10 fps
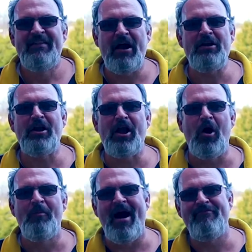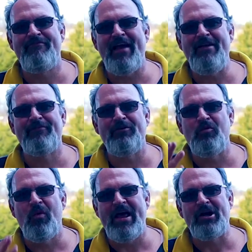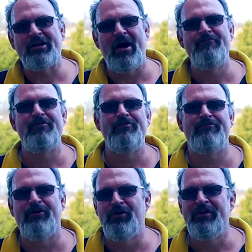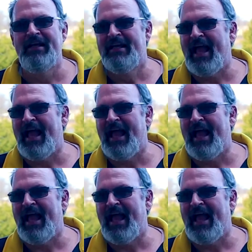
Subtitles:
There you go, my favorite winter comfort food,